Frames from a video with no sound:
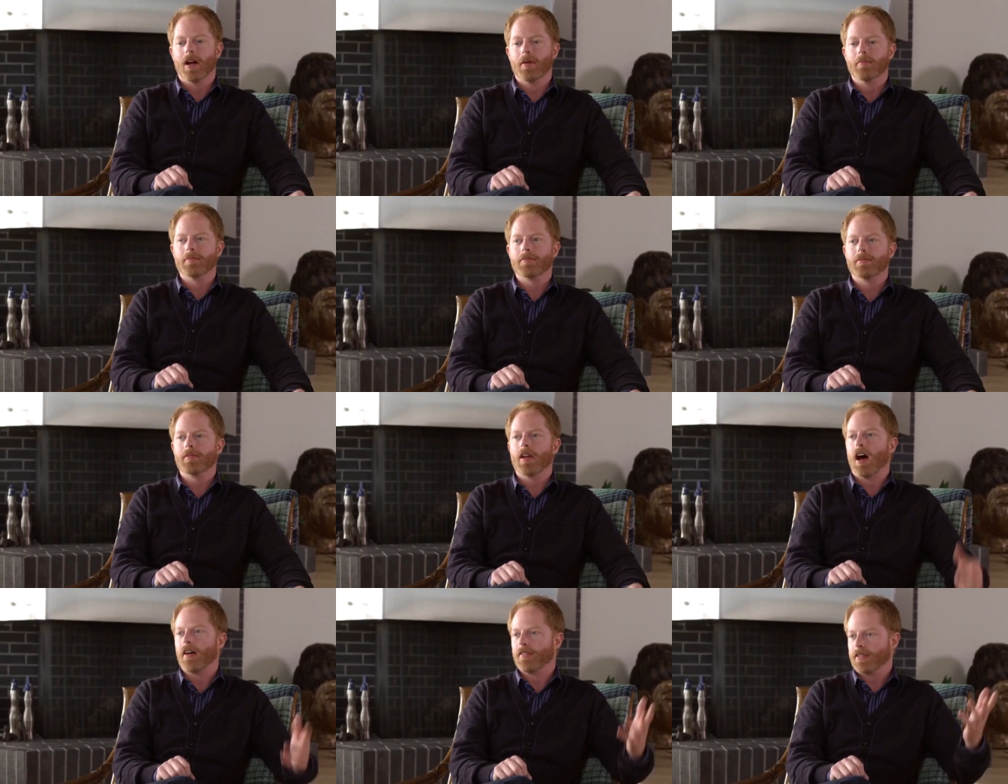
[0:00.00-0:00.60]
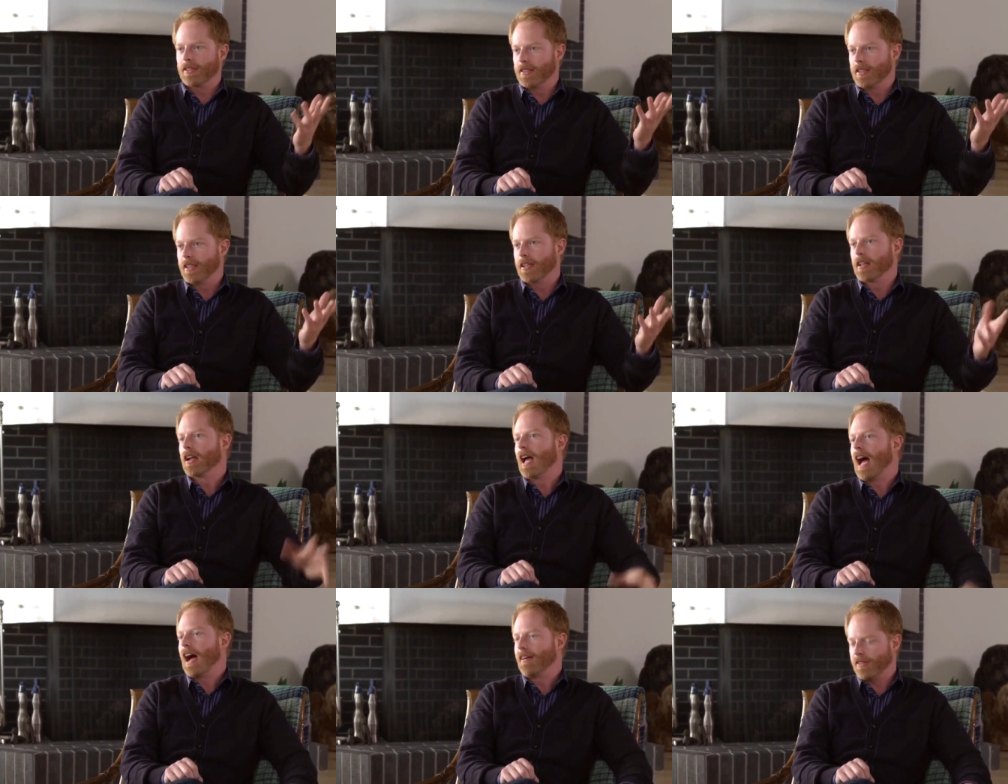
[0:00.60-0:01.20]
You know, I'm obviously
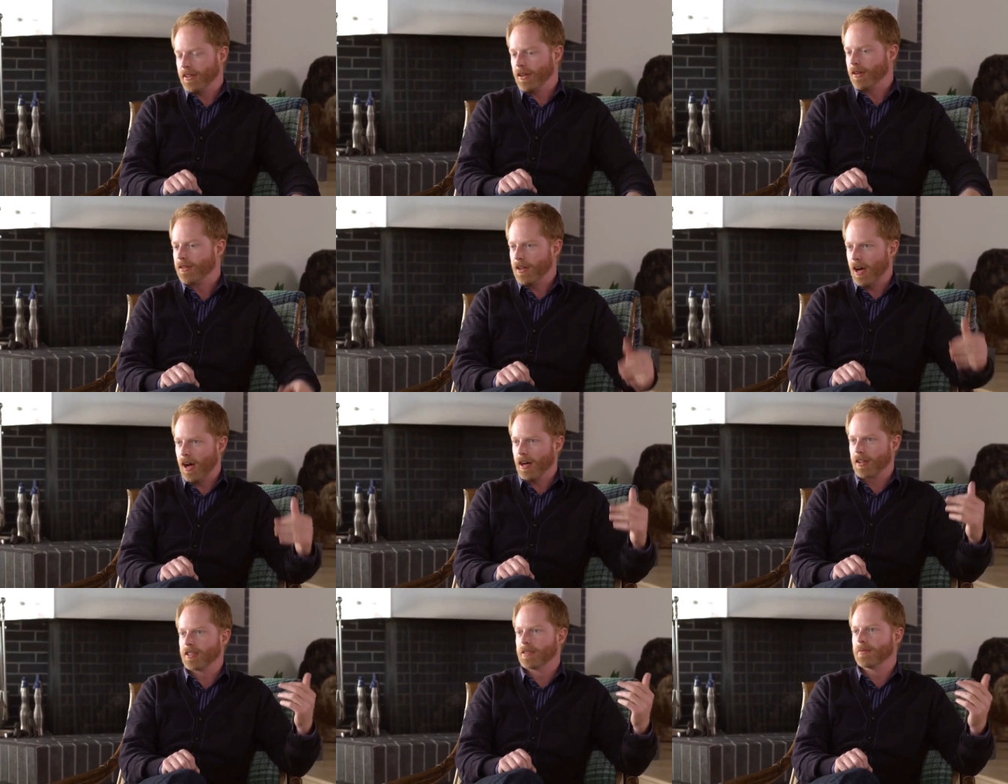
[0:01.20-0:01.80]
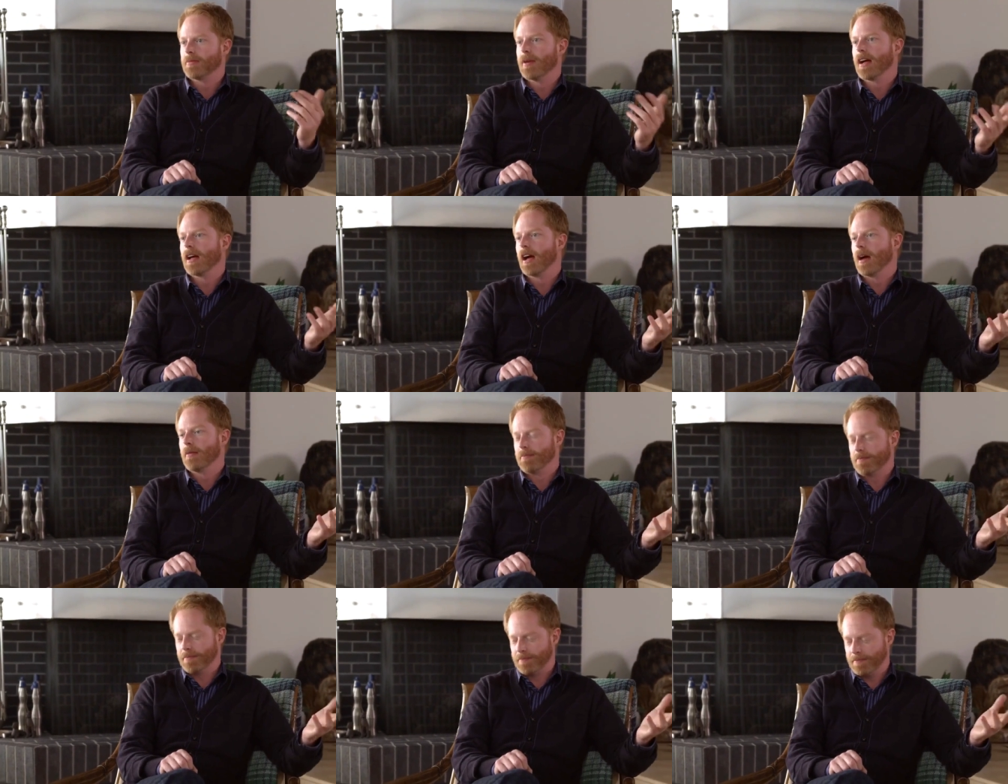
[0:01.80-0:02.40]
going to have to go talk to my
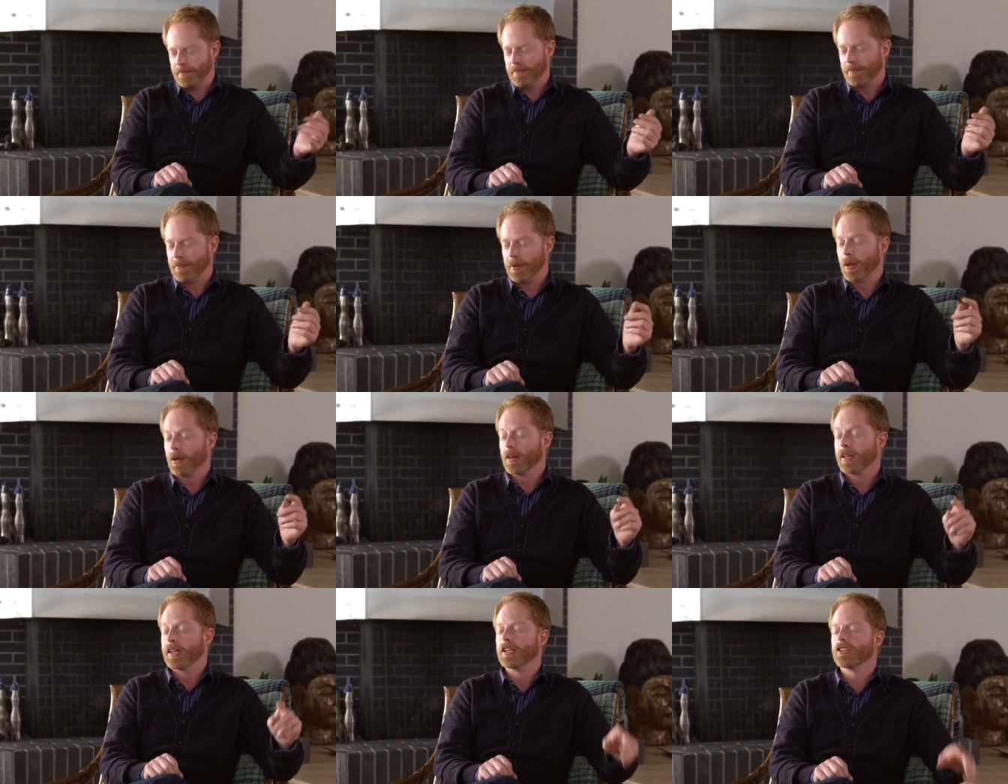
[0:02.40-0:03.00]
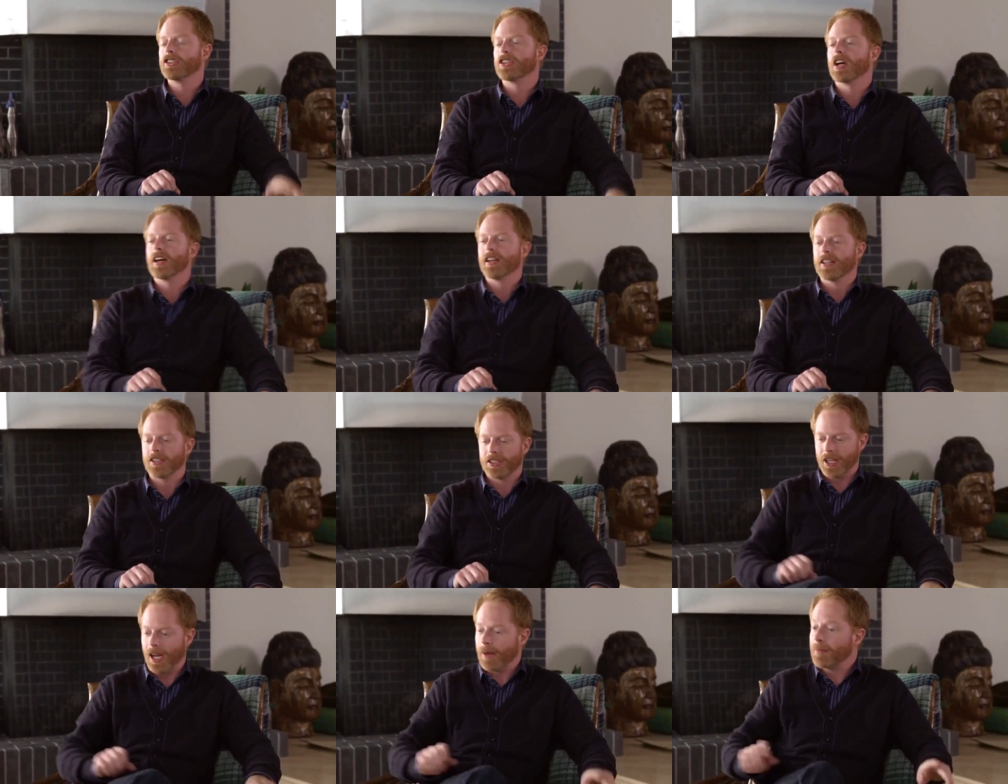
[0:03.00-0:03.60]
uh, bowl in a
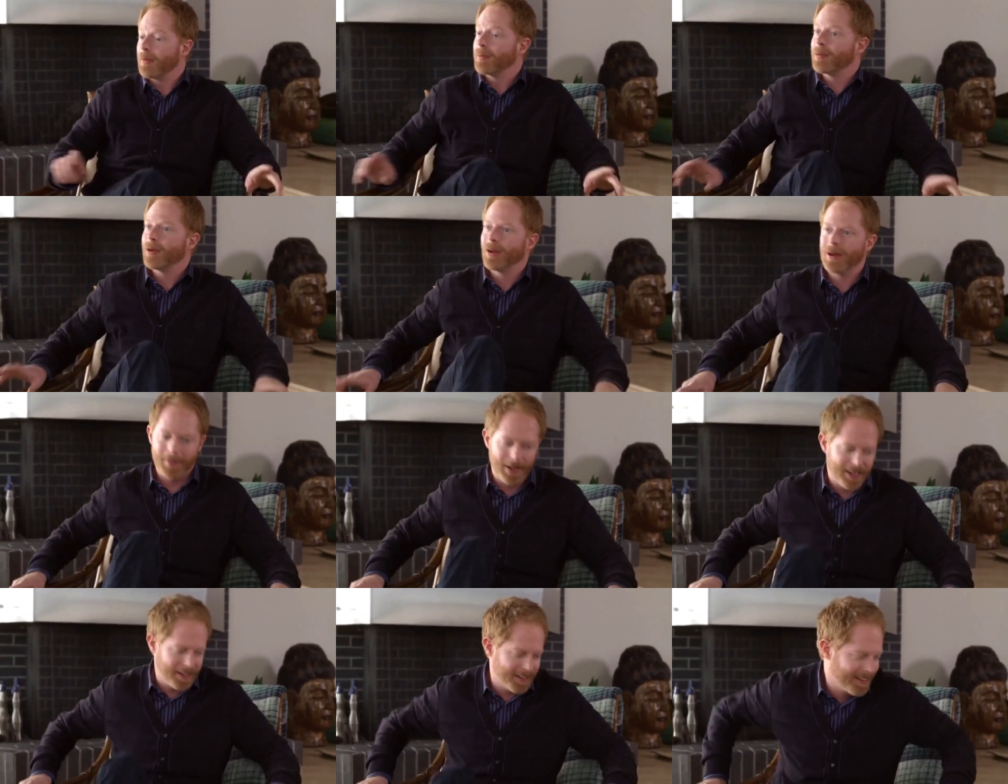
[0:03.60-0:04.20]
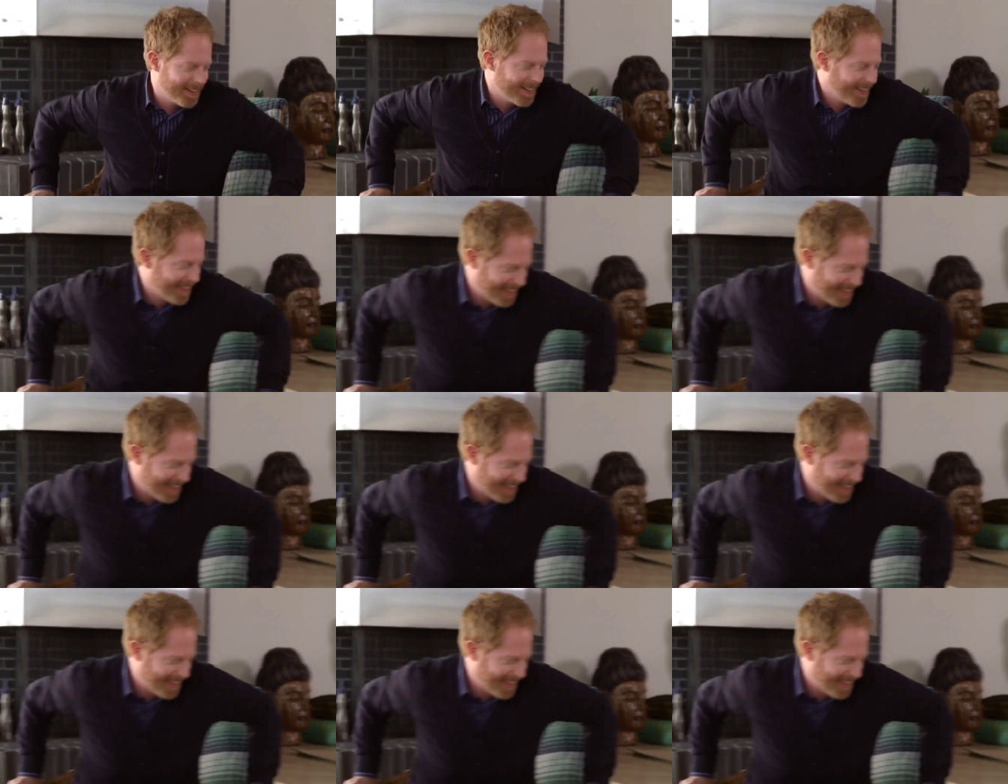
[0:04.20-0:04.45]
china shop. I'll be right back.